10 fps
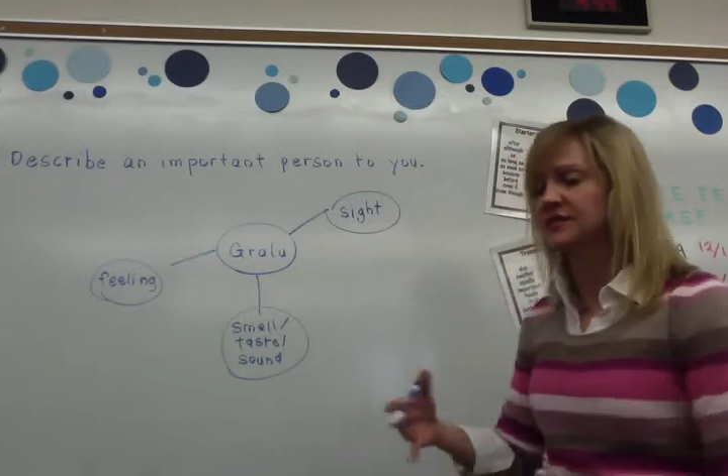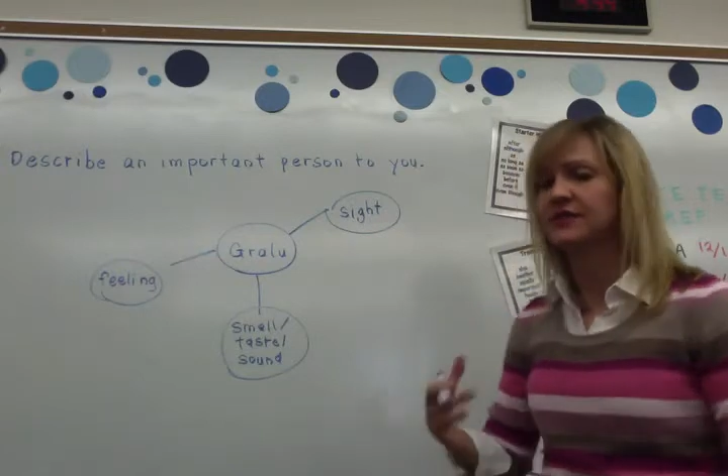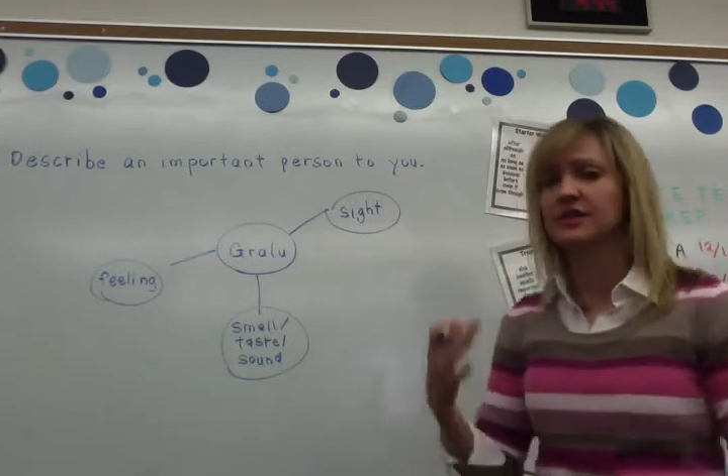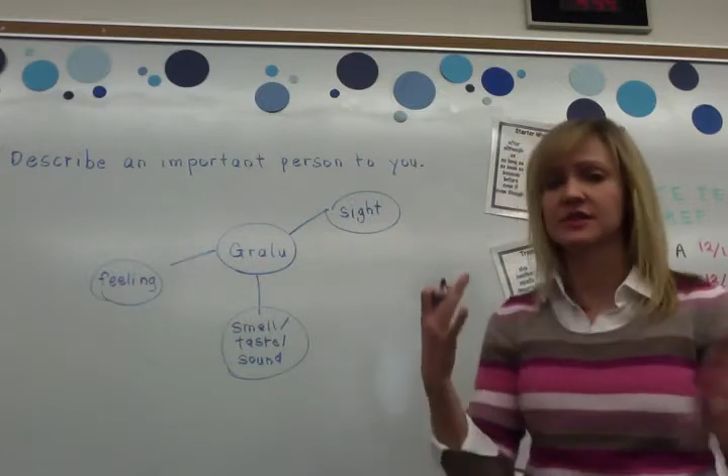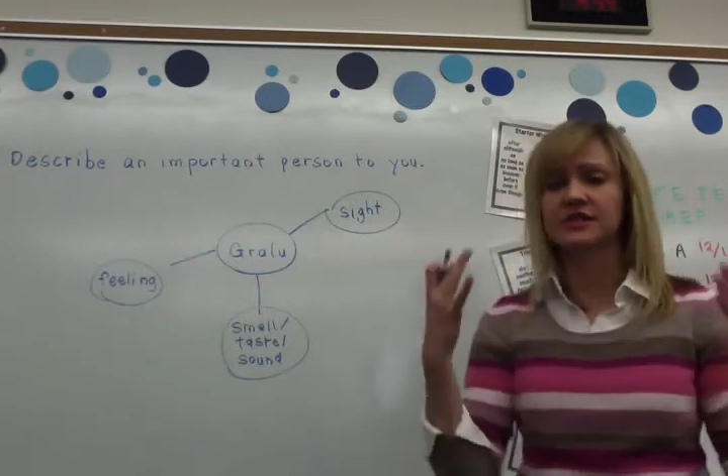
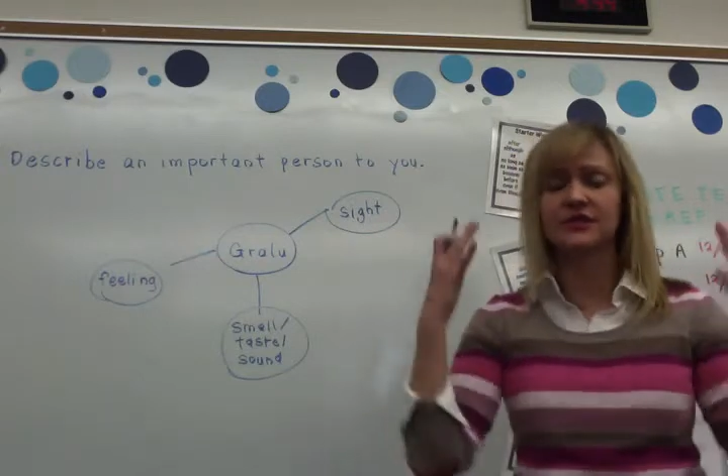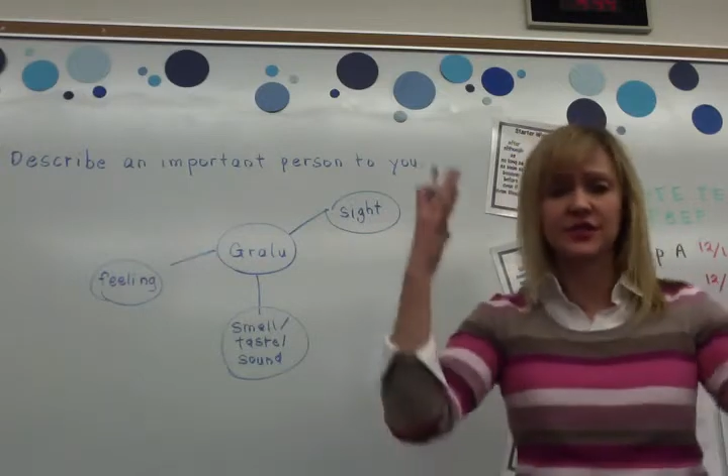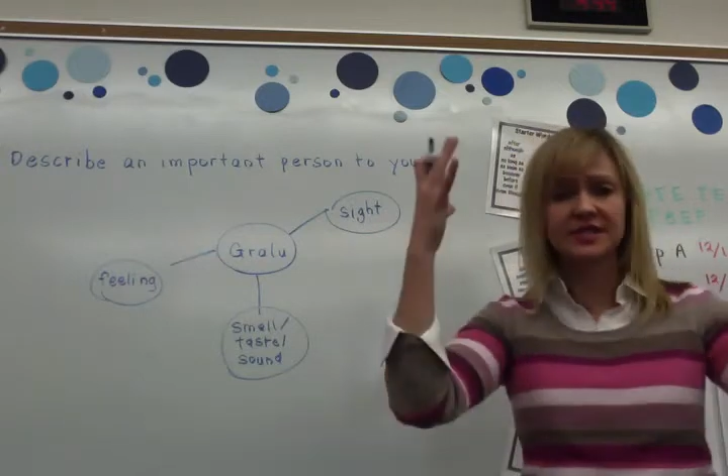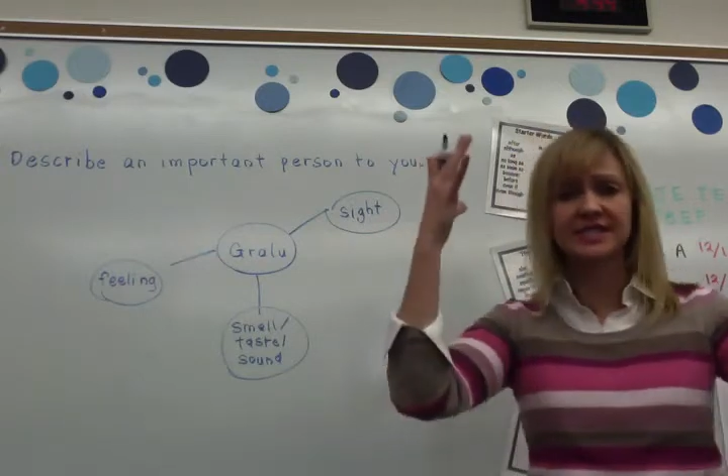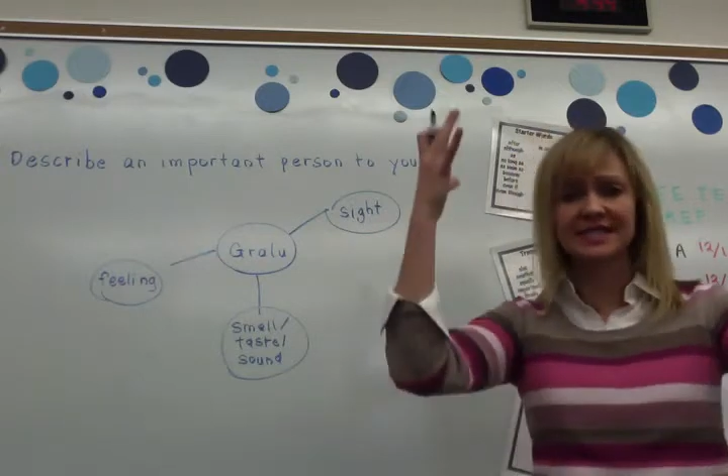For
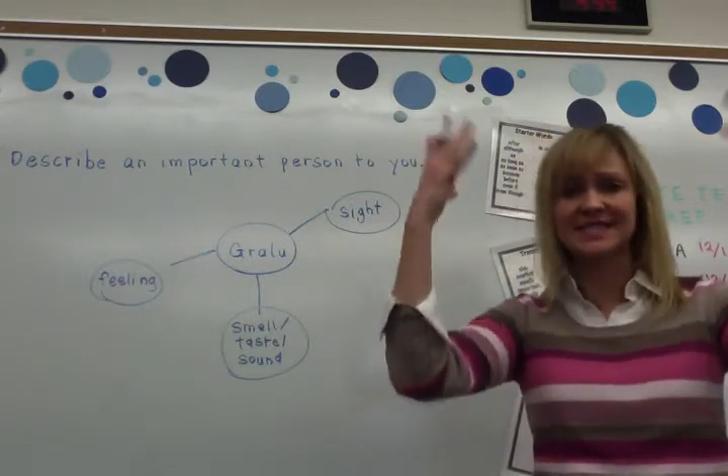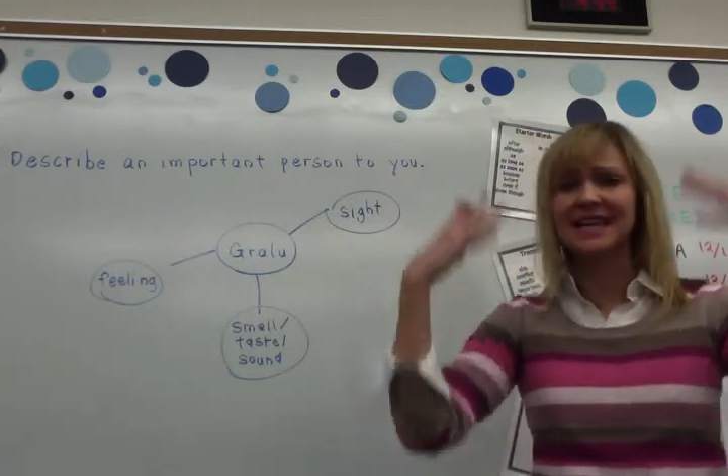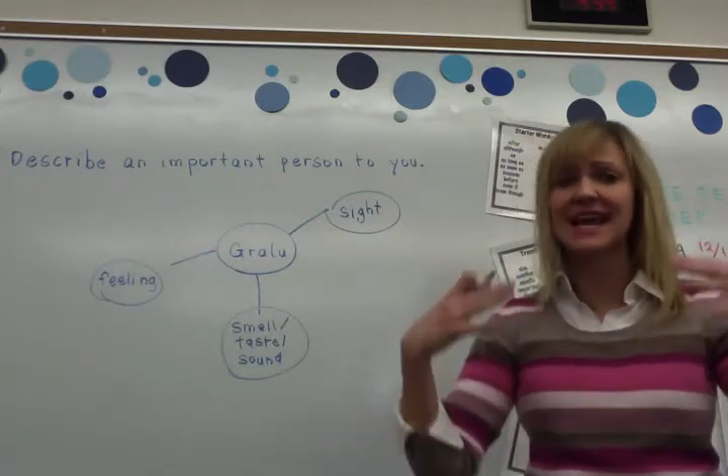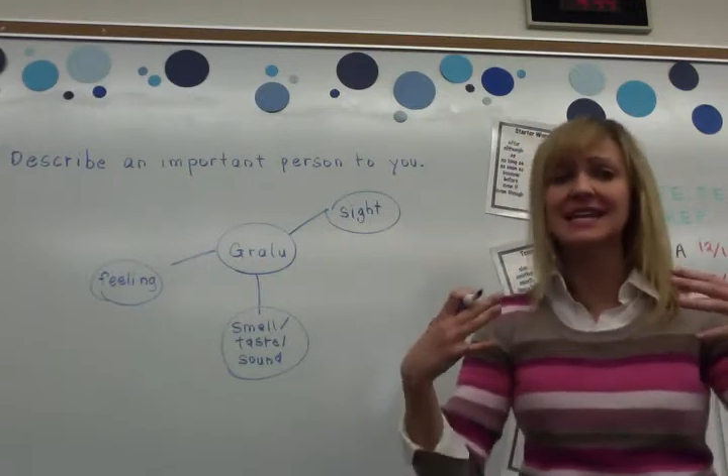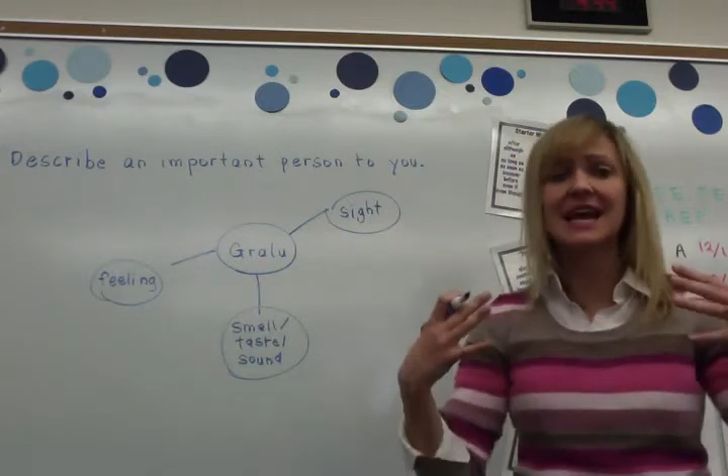instance,
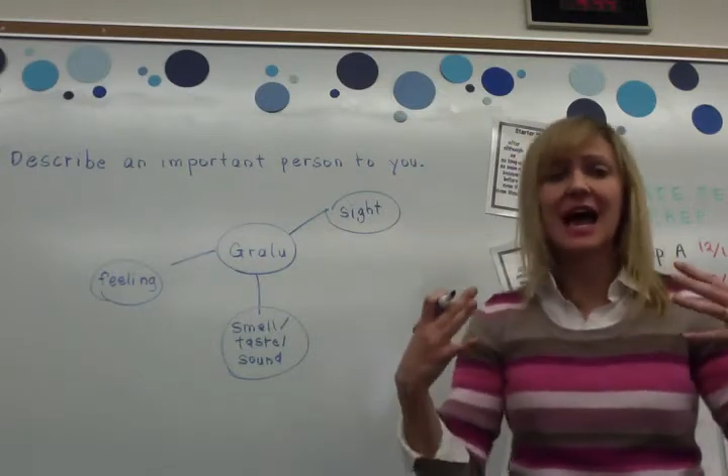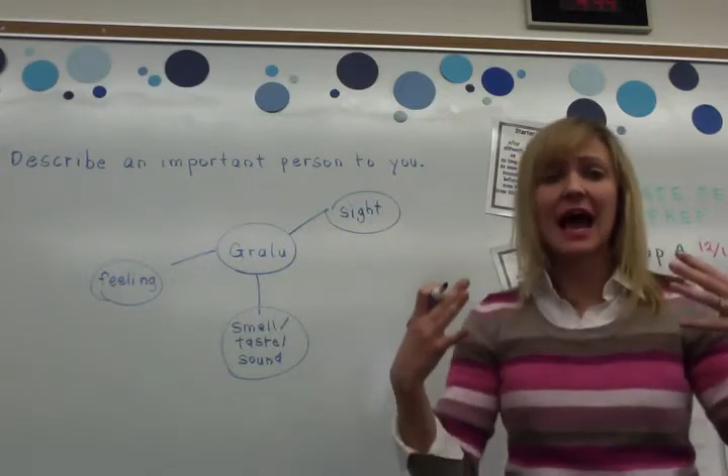sight,